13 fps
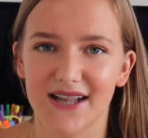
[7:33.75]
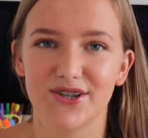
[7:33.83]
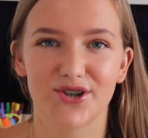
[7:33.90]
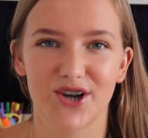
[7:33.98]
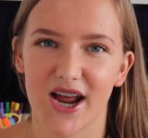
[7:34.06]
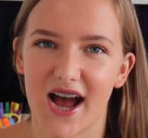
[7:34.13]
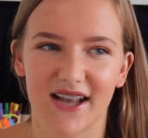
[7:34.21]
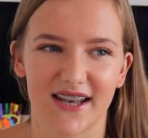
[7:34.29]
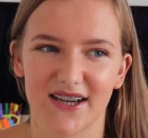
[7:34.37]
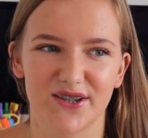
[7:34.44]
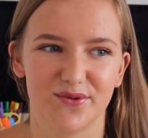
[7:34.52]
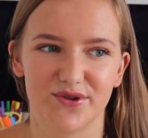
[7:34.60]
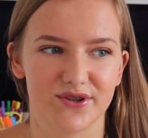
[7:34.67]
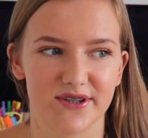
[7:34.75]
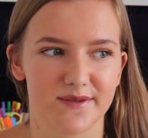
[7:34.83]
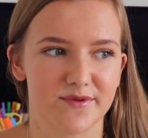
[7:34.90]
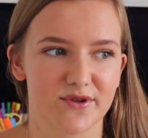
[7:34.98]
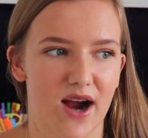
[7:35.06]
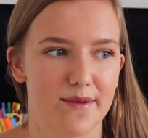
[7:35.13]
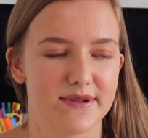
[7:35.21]
I literally had like 200
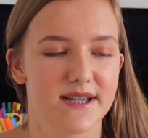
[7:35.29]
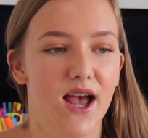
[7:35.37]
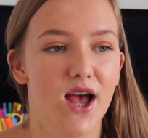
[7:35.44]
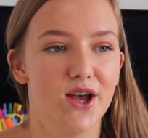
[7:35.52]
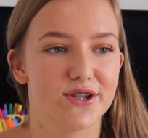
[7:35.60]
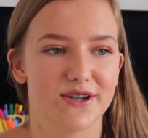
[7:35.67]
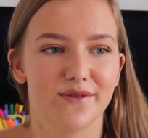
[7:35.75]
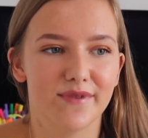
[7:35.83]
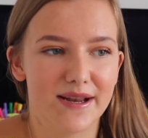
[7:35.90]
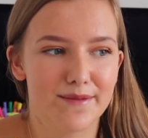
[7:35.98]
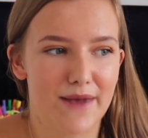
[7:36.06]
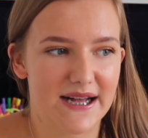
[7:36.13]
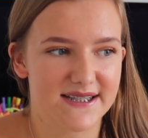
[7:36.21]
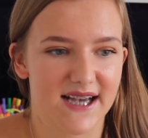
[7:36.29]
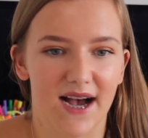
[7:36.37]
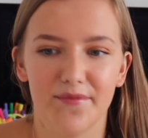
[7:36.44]
subscribers, so it didn't really matter,